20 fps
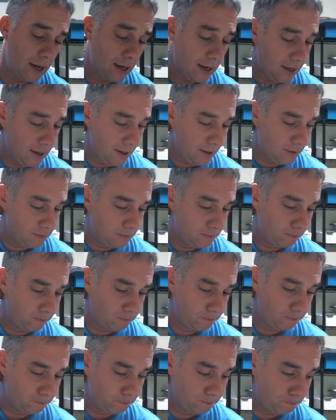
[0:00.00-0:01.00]
um,
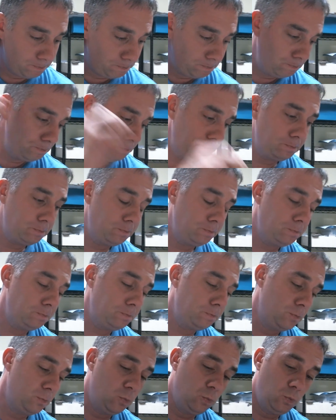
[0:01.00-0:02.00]

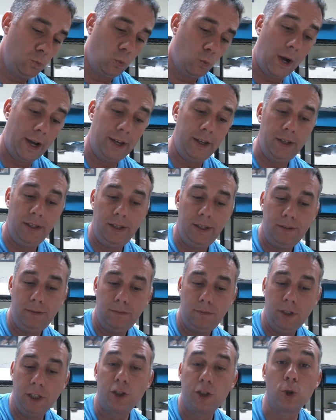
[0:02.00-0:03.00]
why
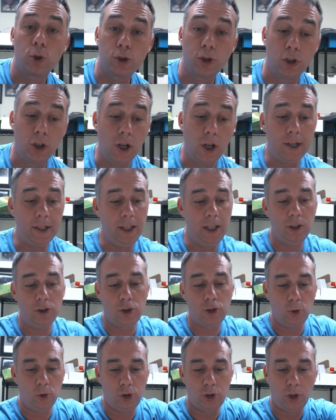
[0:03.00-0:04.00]
it took so long. He
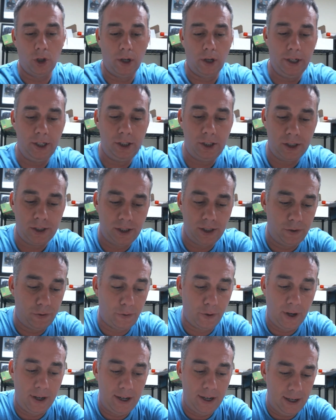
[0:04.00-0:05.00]
is so sorry. Just
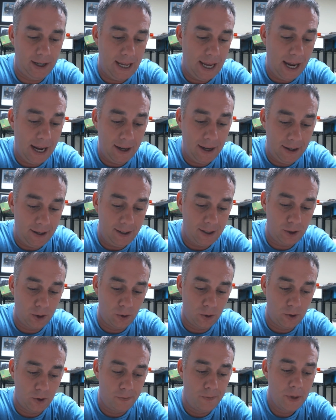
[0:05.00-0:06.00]
his friend had handed it
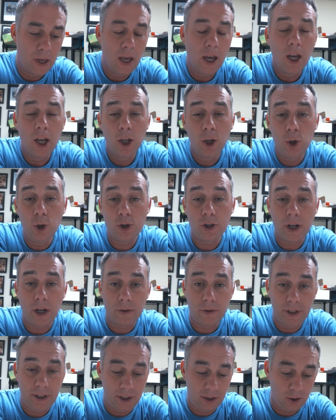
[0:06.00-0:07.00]
to him. Usually
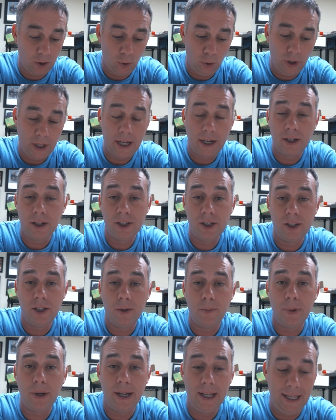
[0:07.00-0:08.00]
I'll read this whole letter to
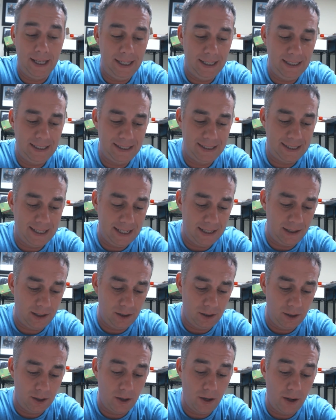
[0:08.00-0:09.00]
you, but he
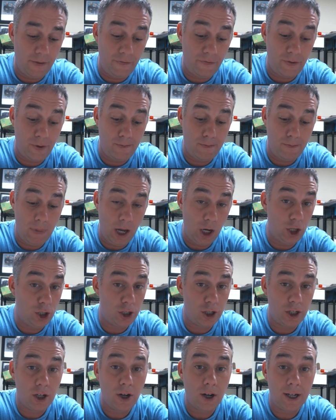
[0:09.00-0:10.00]
says a little
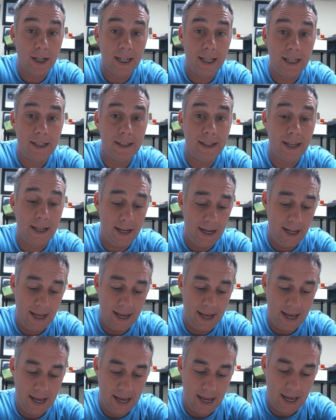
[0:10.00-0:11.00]
information on here that
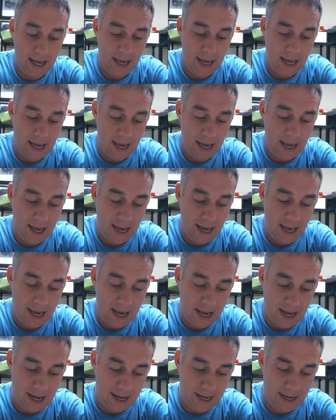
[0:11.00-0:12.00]

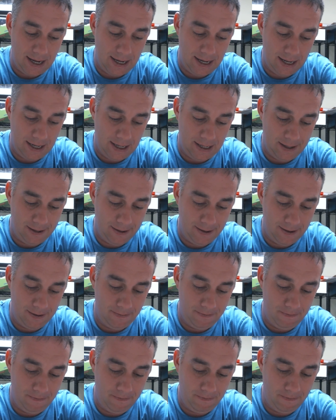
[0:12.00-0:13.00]

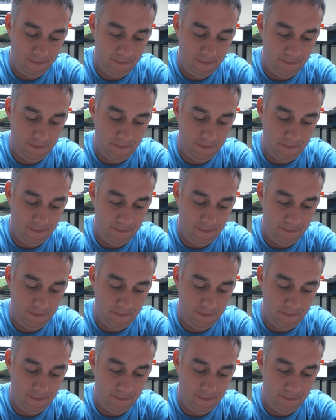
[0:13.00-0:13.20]
um,